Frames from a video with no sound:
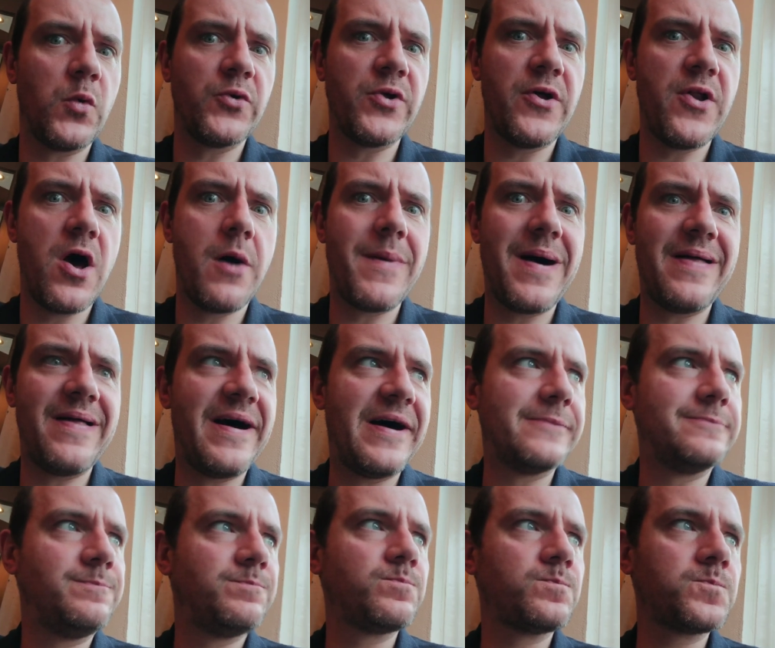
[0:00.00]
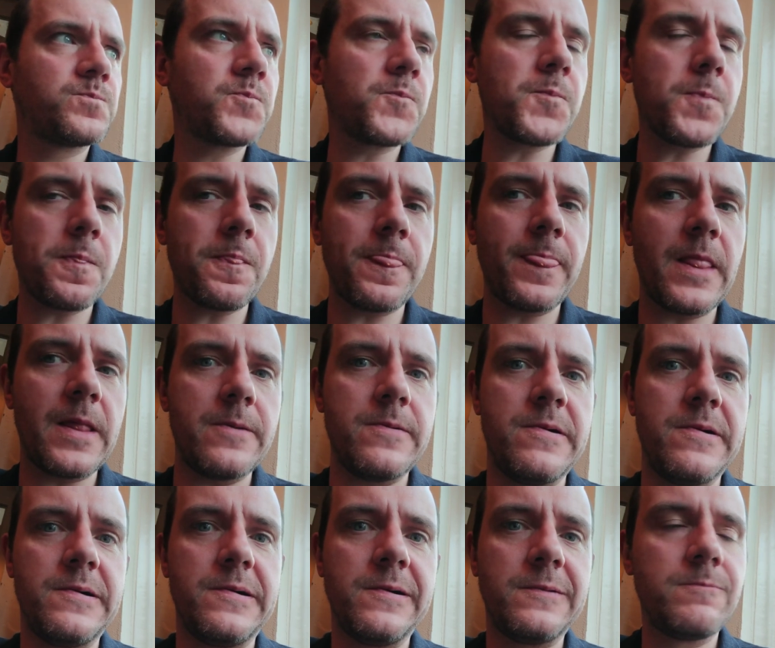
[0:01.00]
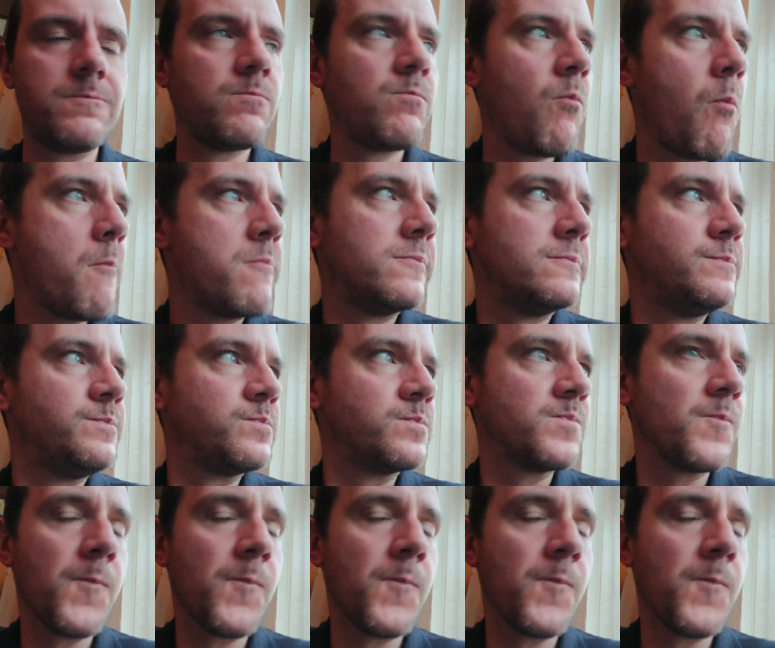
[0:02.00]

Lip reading: I don't know about that.